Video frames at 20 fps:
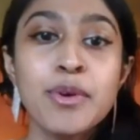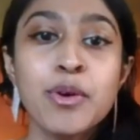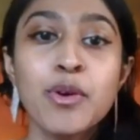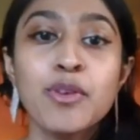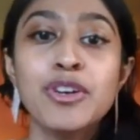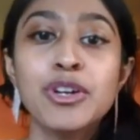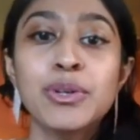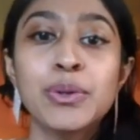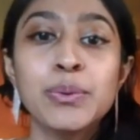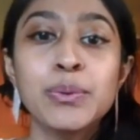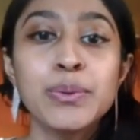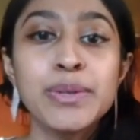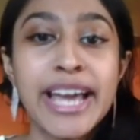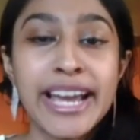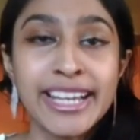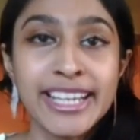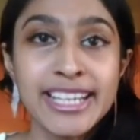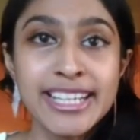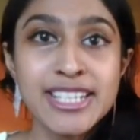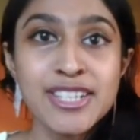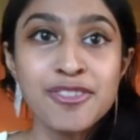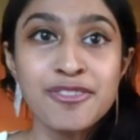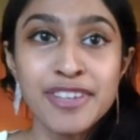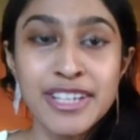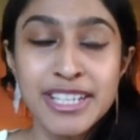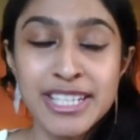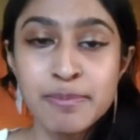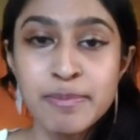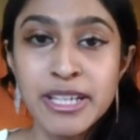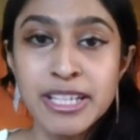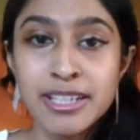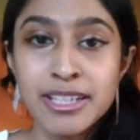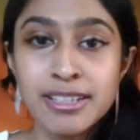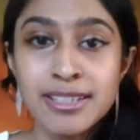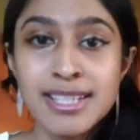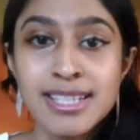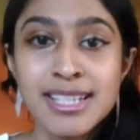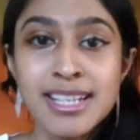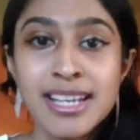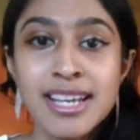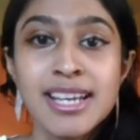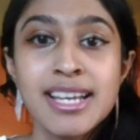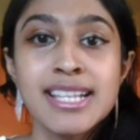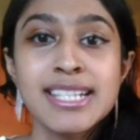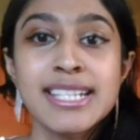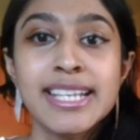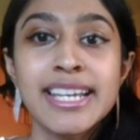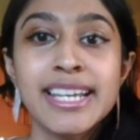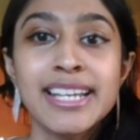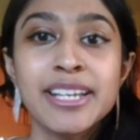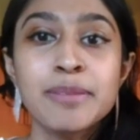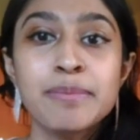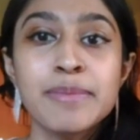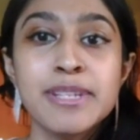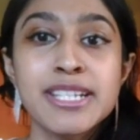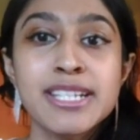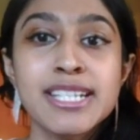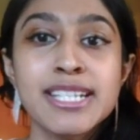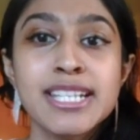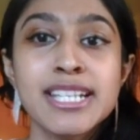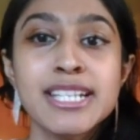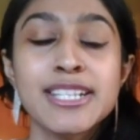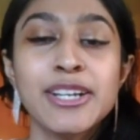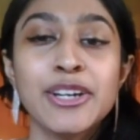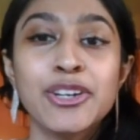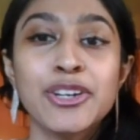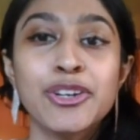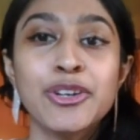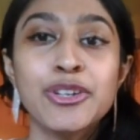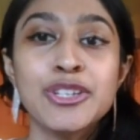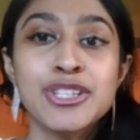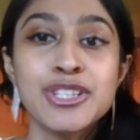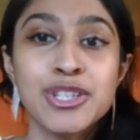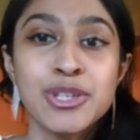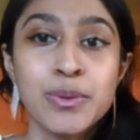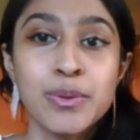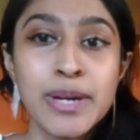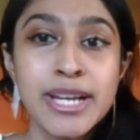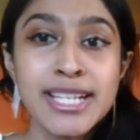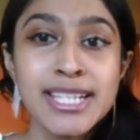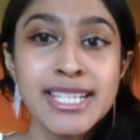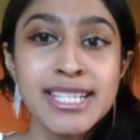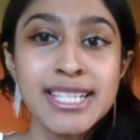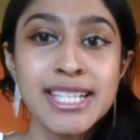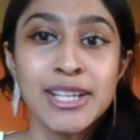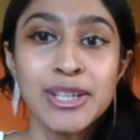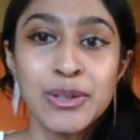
over 2 decades of experience scaling businesses across US,